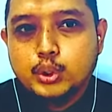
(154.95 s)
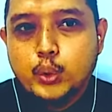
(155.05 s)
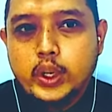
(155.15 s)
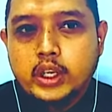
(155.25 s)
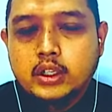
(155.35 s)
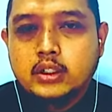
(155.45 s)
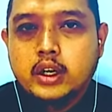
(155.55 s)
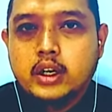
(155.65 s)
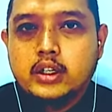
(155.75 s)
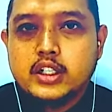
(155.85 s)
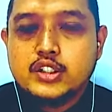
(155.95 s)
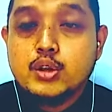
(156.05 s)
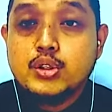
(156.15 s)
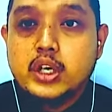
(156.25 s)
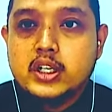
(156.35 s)
doing the
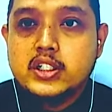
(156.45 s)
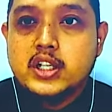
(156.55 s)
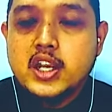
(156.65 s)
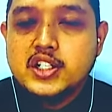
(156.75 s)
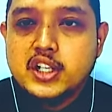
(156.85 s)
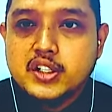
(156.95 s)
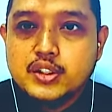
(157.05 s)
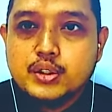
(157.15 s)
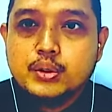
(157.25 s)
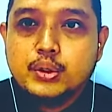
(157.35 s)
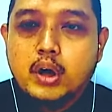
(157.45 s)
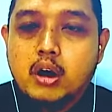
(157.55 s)
socializations to